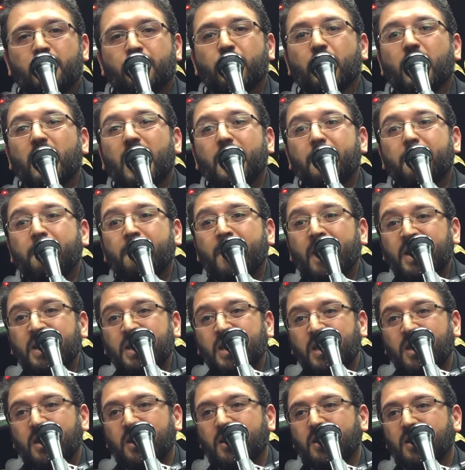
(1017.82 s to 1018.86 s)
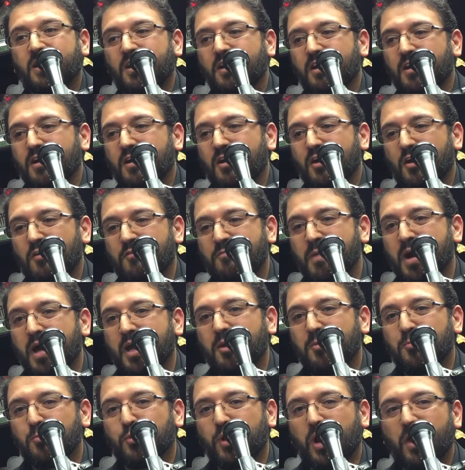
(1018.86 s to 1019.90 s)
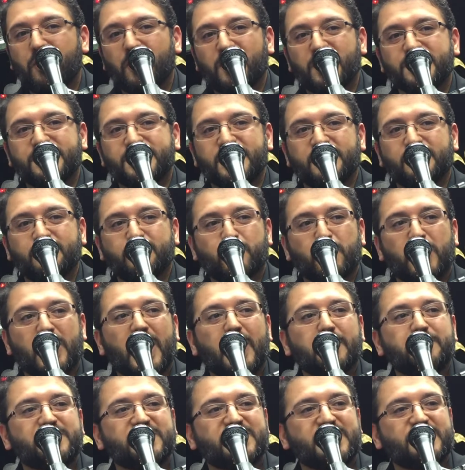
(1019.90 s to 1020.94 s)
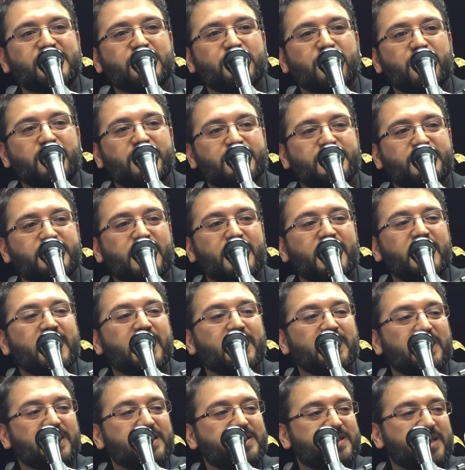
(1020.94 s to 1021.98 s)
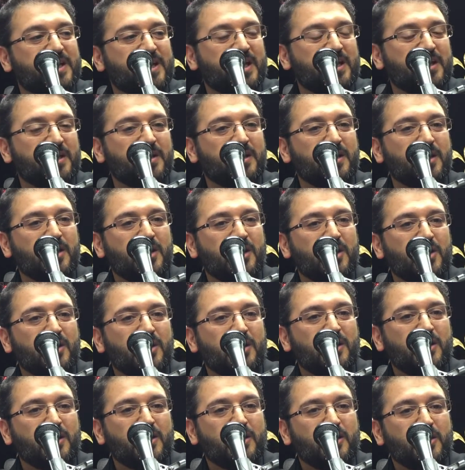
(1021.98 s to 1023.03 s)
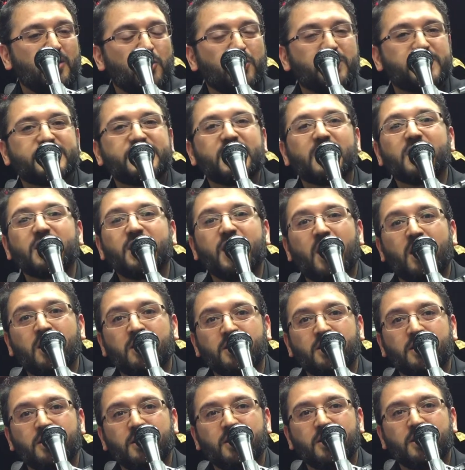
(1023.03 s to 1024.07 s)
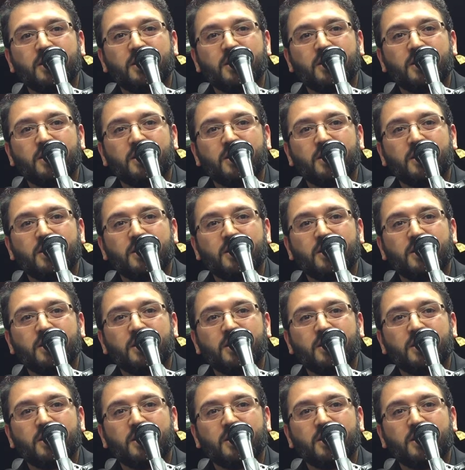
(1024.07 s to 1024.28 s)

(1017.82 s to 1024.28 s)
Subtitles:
For many of my brothers and perhaps sisters sitting and listening, you're still young,